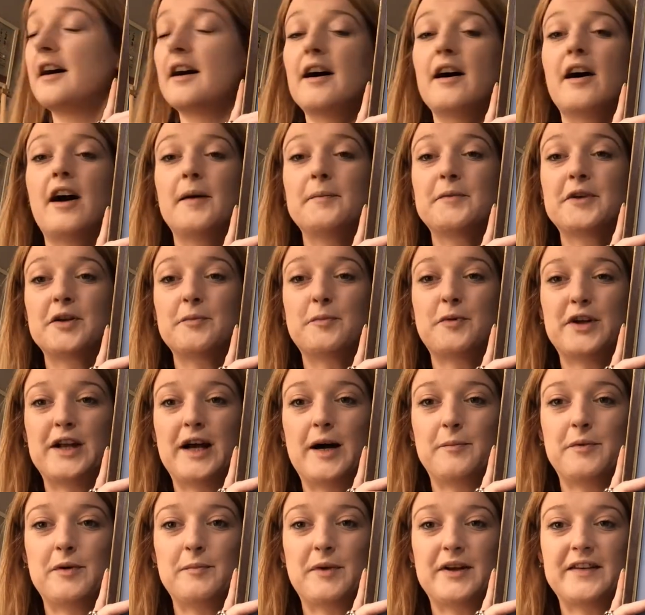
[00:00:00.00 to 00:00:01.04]
I'm going to put it
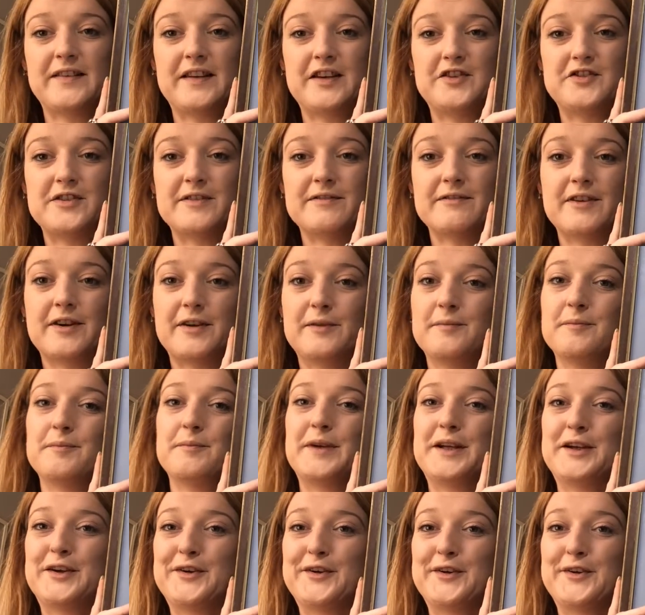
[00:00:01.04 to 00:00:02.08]
up in my stitching room
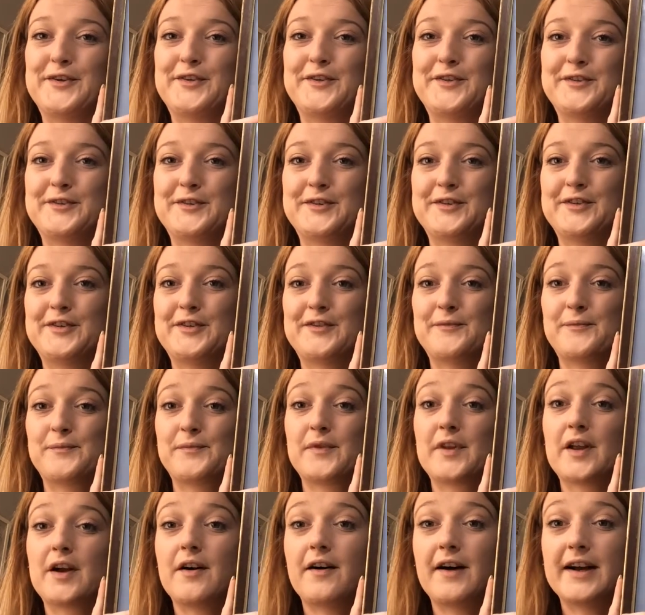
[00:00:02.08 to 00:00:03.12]
because
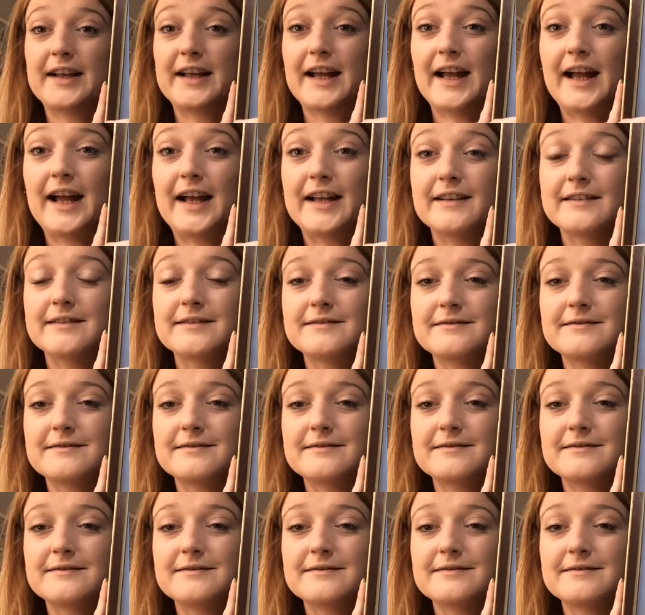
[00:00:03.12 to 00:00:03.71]
I can.